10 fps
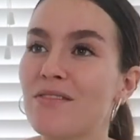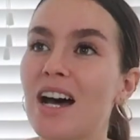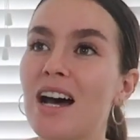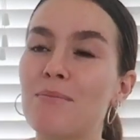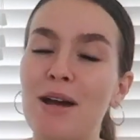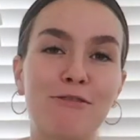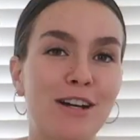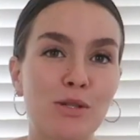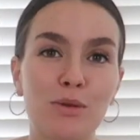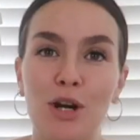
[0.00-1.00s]
My
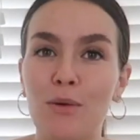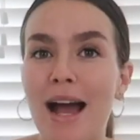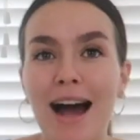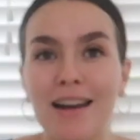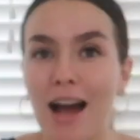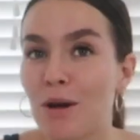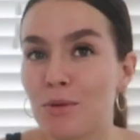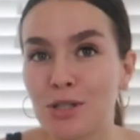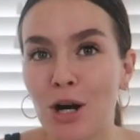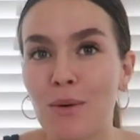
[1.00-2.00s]
friends would go out, I
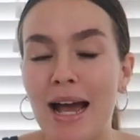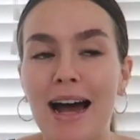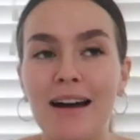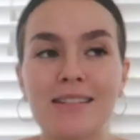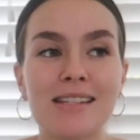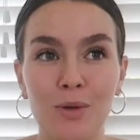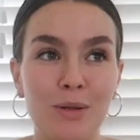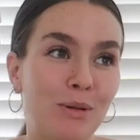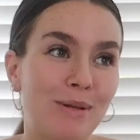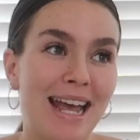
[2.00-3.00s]
would go out, we
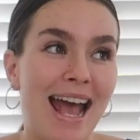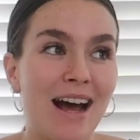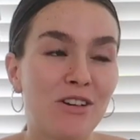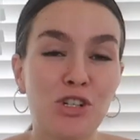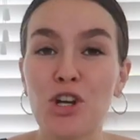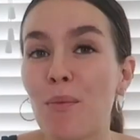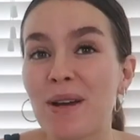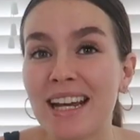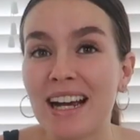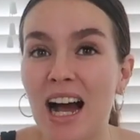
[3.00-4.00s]
would be out shopping,